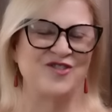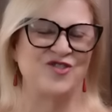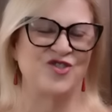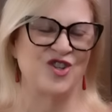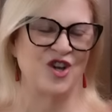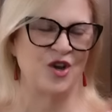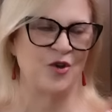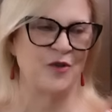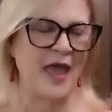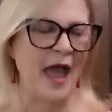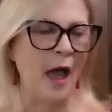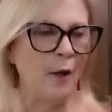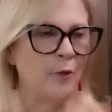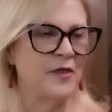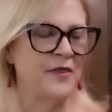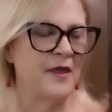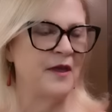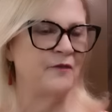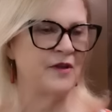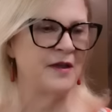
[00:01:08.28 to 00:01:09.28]
and share that
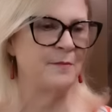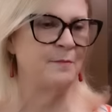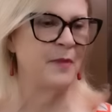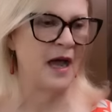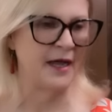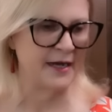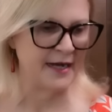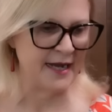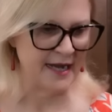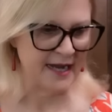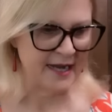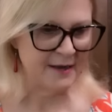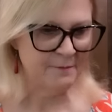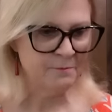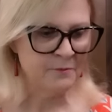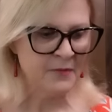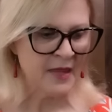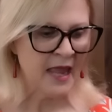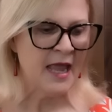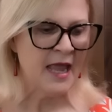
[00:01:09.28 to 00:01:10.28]
with everybody.